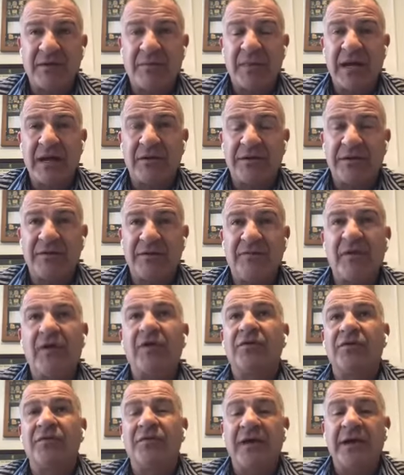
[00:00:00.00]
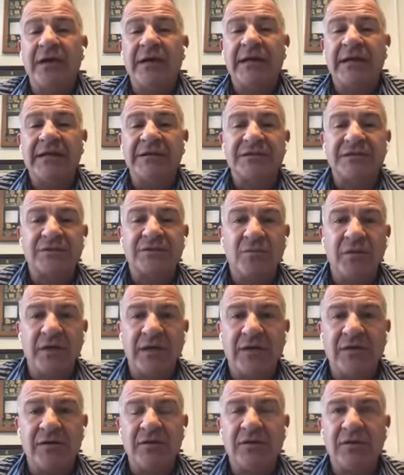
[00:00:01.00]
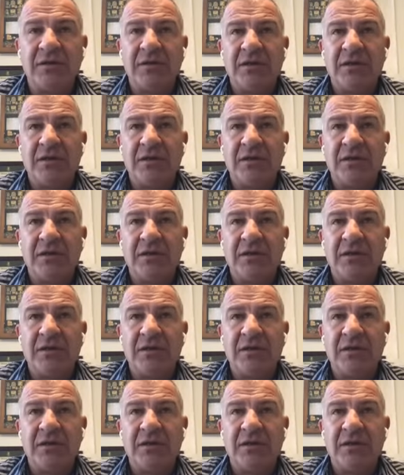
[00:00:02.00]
amount of owner finance as well.